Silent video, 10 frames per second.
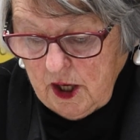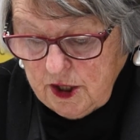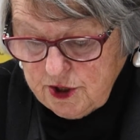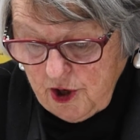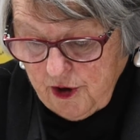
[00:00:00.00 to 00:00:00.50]

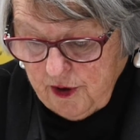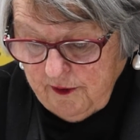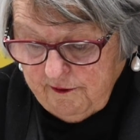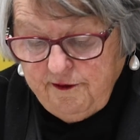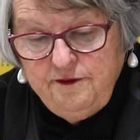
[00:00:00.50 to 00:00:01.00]
So,
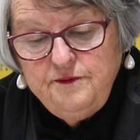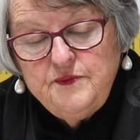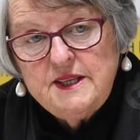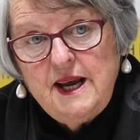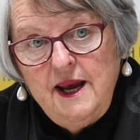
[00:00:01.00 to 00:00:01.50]

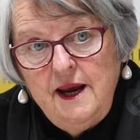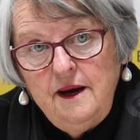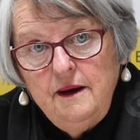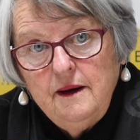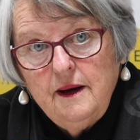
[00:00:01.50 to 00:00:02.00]

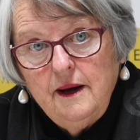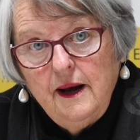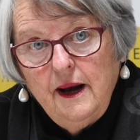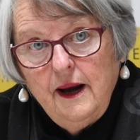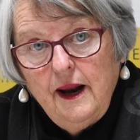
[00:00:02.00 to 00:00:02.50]
scared,
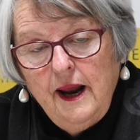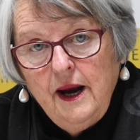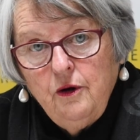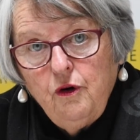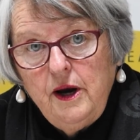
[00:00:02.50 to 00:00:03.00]

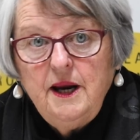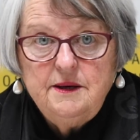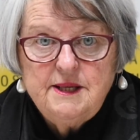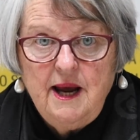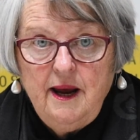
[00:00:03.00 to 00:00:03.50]
angry,
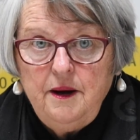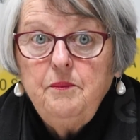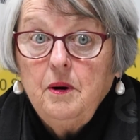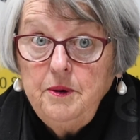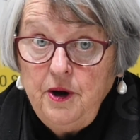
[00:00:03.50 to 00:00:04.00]
sad.
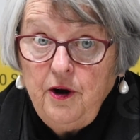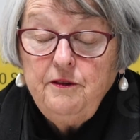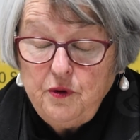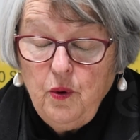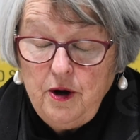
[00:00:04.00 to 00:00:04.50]
Probably don't
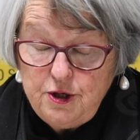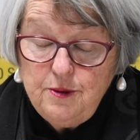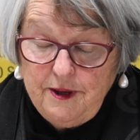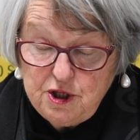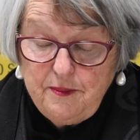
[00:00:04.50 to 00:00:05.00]
have to worry too
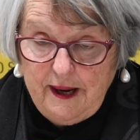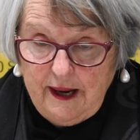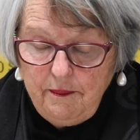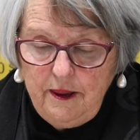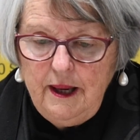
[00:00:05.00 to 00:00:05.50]
much about
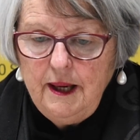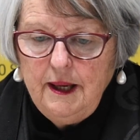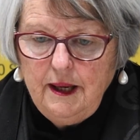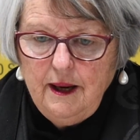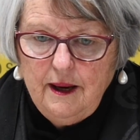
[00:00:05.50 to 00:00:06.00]
happy,
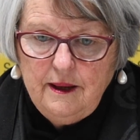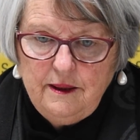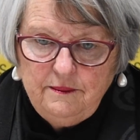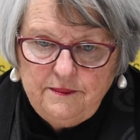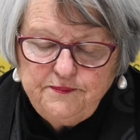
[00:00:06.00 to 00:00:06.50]

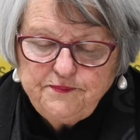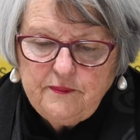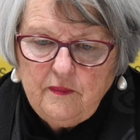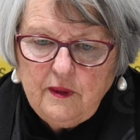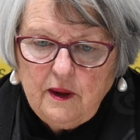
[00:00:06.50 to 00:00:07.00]

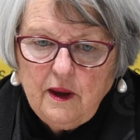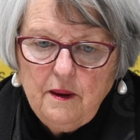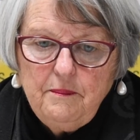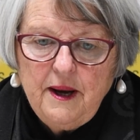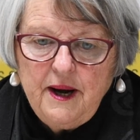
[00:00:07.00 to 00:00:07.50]

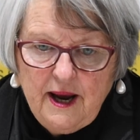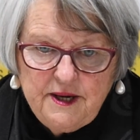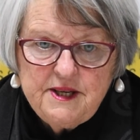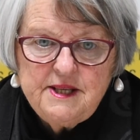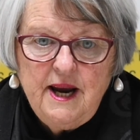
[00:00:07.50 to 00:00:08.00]
but
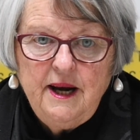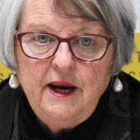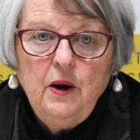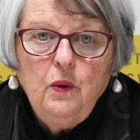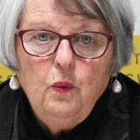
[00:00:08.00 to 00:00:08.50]

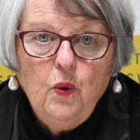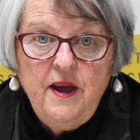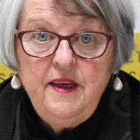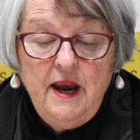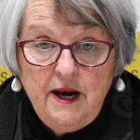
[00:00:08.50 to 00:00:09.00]
understanding
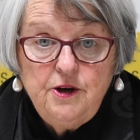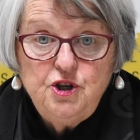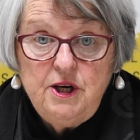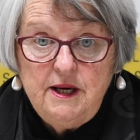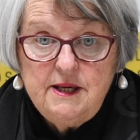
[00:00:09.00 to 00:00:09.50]
where the
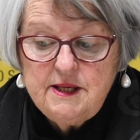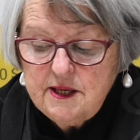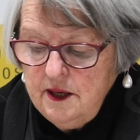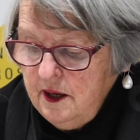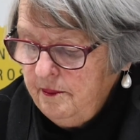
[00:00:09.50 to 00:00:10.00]
energy
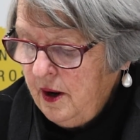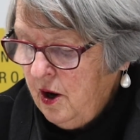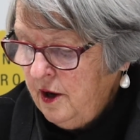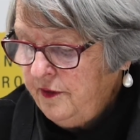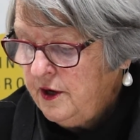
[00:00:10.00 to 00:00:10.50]
is
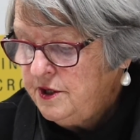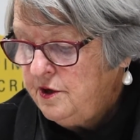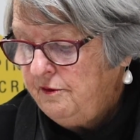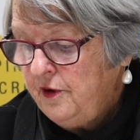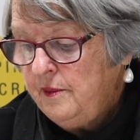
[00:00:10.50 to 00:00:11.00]
behind those
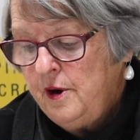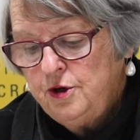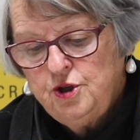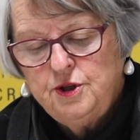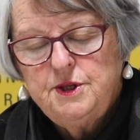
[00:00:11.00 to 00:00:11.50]
different
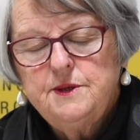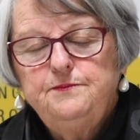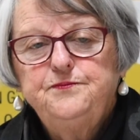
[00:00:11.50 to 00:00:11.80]
emotions.